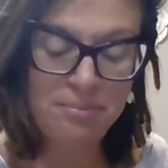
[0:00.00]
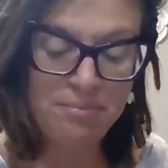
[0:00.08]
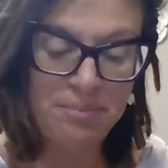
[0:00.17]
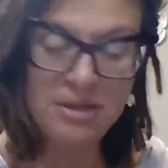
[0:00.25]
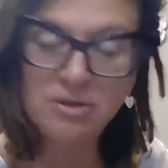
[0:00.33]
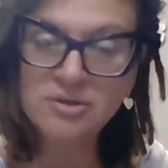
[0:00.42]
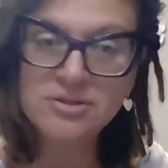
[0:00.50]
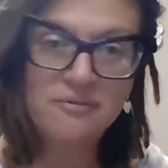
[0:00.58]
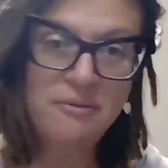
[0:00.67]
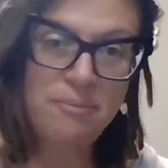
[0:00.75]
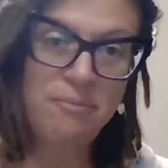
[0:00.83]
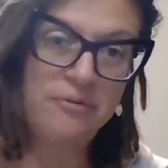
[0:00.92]
beating yourself
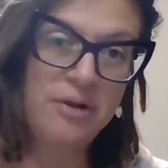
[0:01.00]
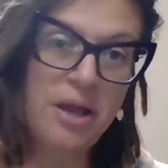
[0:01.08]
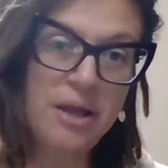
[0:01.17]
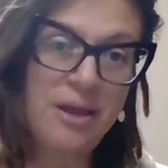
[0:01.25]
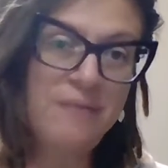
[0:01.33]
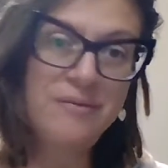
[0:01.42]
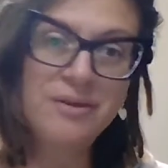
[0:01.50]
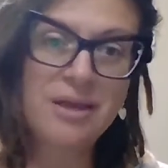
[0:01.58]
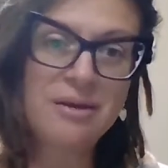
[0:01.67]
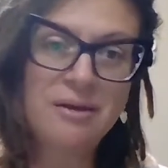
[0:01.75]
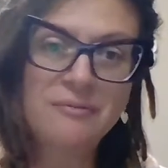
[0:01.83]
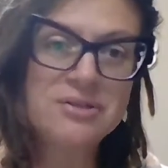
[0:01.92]
up for not having that
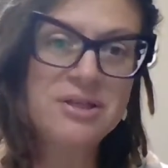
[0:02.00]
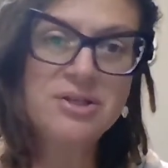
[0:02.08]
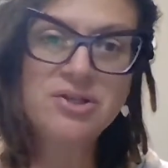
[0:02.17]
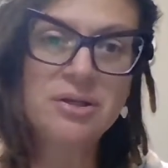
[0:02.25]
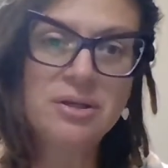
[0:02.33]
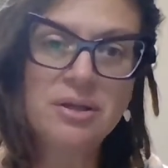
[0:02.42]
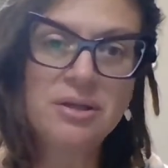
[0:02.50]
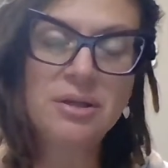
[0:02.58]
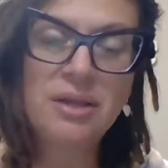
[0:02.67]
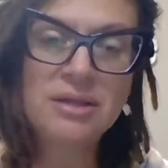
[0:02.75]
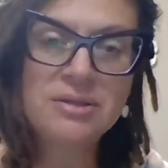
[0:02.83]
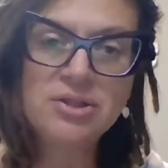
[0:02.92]
conversation, then
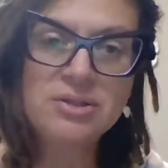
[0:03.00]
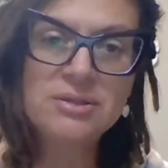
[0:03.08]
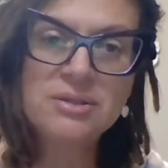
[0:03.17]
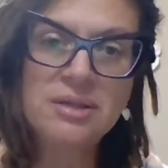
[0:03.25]
that's just